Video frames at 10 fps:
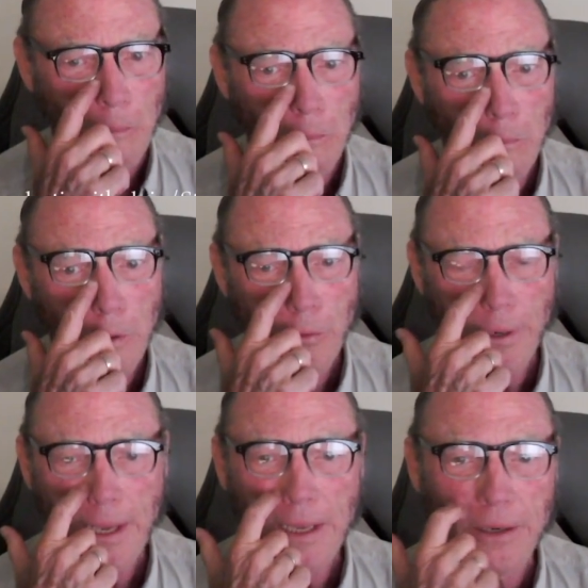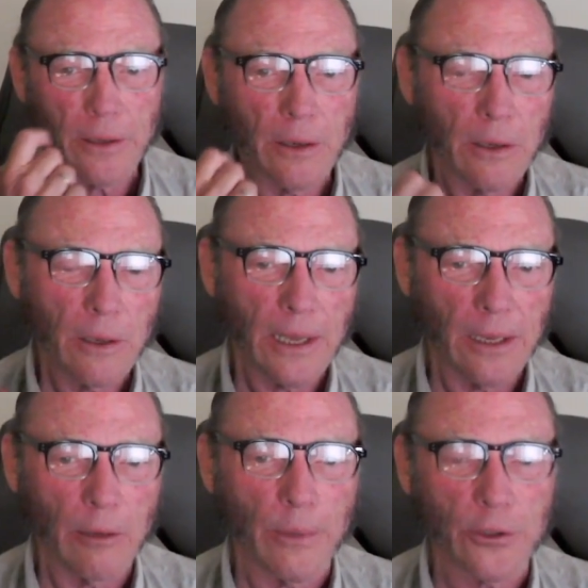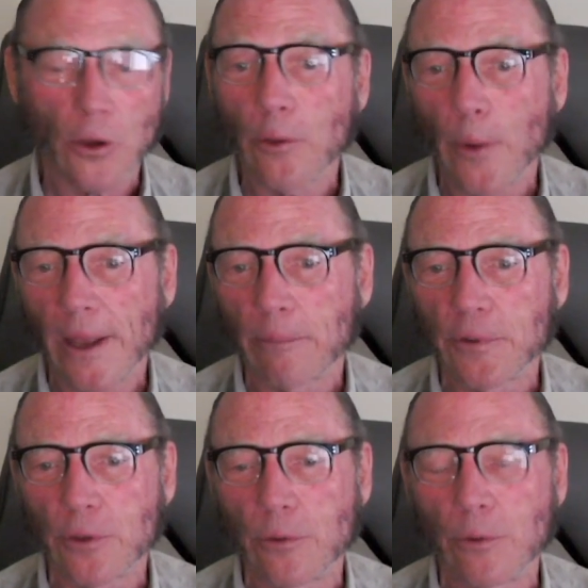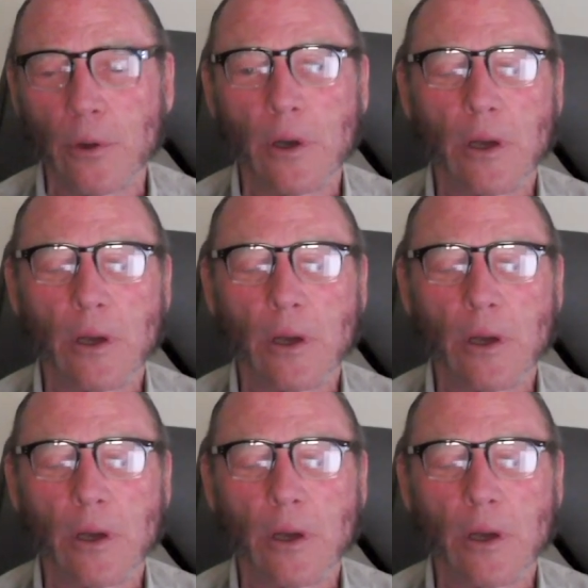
created elements all the way up to